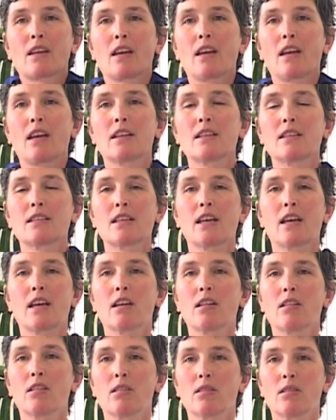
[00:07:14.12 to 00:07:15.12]
and down.
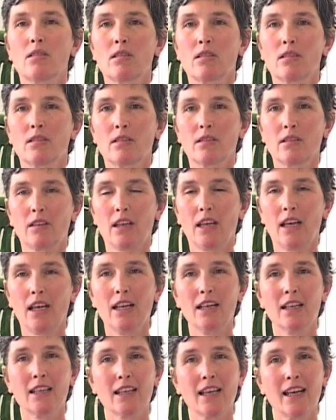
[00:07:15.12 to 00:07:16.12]
Okay,
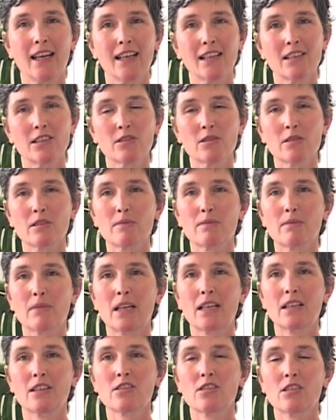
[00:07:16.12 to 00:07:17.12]
and again, do as
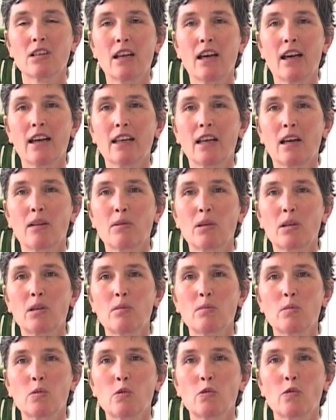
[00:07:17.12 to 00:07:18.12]
many as you like. I'm going to
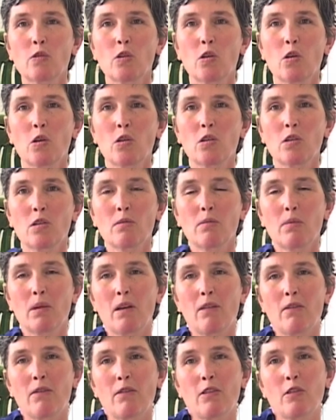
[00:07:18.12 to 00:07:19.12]
move on,
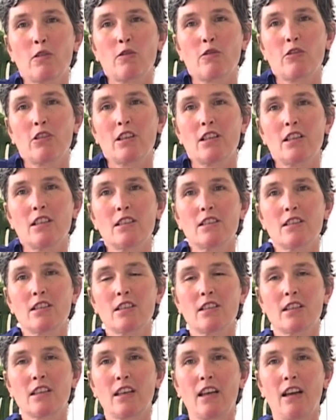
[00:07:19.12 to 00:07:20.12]
but feel free
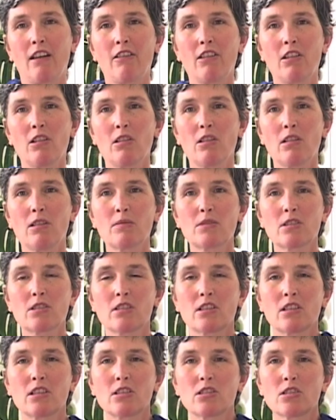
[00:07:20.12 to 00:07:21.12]
to carry on. I'm just
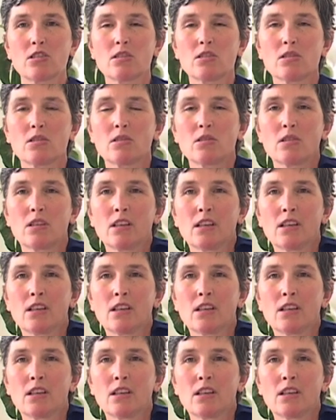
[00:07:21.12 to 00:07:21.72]
going to do